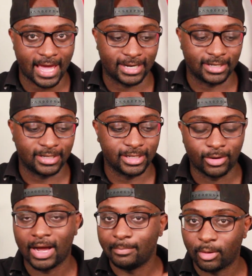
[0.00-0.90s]
And, you
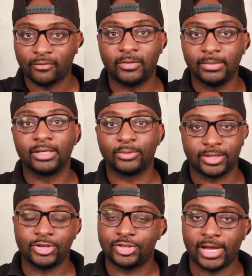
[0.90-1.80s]
know, I'm more familiar
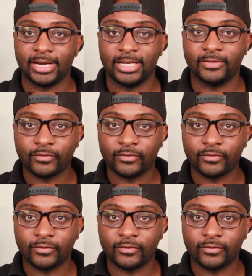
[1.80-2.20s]
with Christianity,